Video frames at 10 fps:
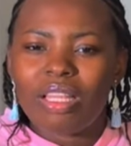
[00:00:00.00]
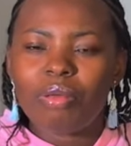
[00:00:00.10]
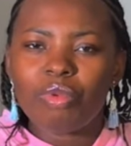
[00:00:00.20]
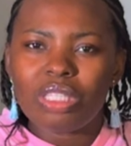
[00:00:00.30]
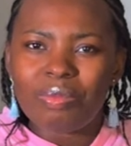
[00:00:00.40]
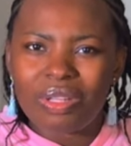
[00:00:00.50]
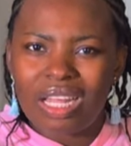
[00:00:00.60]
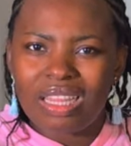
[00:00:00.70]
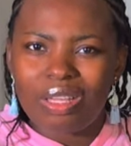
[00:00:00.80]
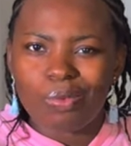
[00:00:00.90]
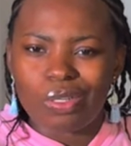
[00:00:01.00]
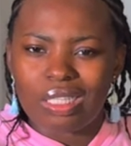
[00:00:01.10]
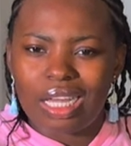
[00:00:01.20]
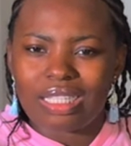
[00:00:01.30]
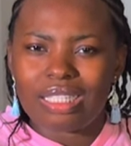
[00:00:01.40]
the most important thing was
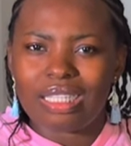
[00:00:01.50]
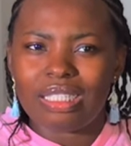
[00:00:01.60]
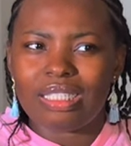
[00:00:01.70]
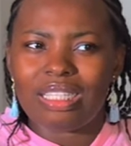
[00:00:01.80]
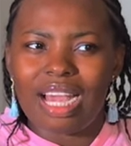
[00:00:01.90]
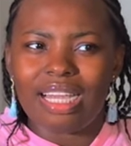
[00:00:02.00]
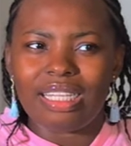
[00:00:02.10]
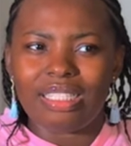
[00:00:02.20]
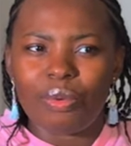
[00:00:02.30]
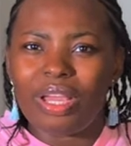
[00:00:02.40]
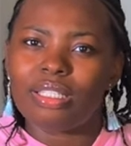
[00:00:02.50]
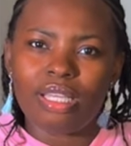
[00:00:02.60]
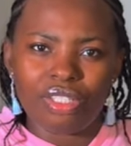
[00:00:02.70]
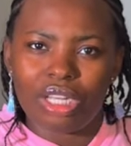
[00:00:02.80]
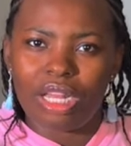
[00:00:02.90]
that they were
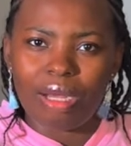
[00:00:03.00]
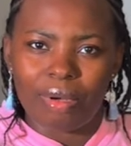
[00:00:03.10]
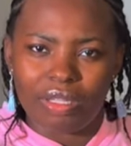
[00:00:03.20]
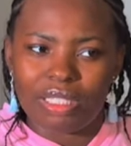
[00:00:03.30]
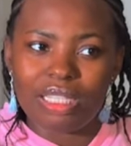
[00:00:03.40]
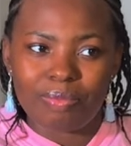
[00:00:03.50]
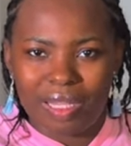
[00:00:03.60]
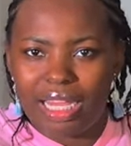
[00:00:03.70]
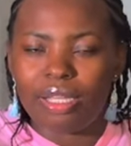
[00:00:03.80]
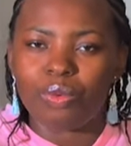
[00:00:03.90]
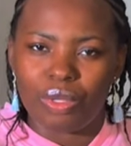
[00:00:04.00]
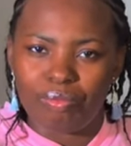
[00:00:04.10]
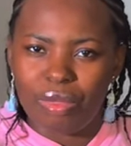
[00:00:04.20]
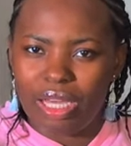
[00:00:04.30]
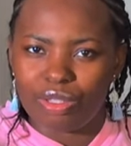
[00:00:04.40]
intentional about this planning
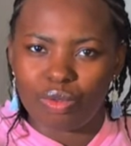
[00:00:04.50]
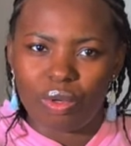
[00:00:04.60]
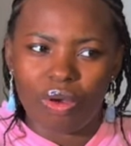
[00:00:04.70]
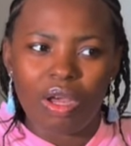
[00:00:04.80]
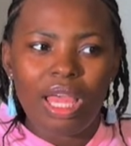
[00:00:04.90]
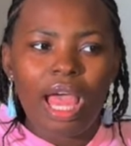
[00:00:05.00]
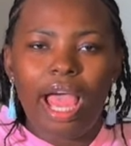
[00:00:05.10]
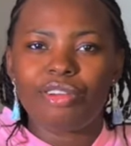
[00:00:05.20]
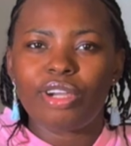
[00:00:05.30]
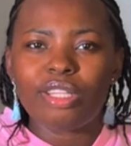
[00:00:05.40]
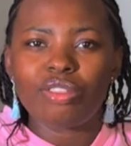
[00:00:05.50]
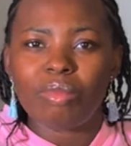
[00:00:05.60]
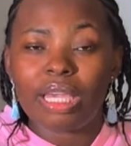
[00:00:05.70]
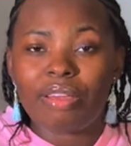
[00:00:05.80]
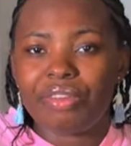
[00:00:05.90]
with me as well. I tried to
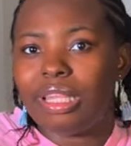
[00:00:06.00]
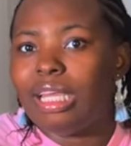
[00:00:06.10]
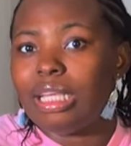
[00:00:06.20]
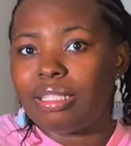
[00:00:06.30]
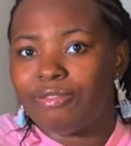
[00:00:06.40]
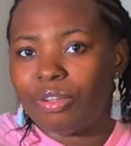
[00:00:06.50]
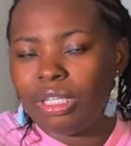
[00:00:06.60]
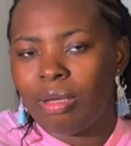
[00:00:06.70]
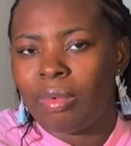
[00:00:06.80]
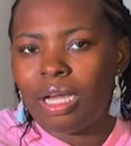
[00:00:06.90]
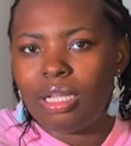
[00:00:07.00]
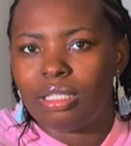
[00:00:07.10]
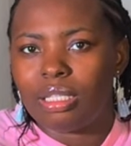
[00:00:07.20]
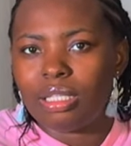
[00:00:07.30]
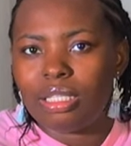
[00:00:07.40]
make everything easy for them,
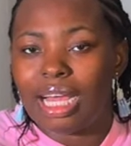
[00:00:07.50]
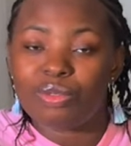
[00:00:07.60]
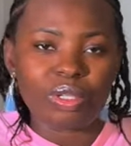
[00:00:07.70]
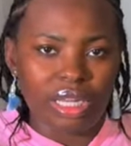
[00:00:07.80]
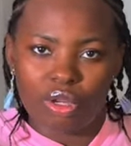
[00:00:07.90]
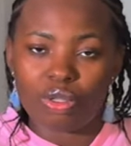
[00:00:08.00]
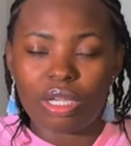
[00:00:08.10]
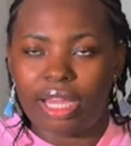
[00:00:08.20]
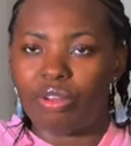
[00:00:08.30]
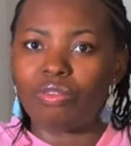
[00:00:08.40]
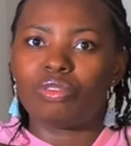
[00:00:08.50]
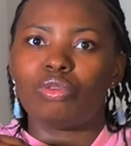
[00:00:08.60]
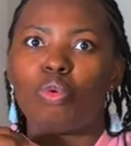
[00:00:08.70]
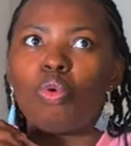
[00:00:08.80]
and that's what they also kind of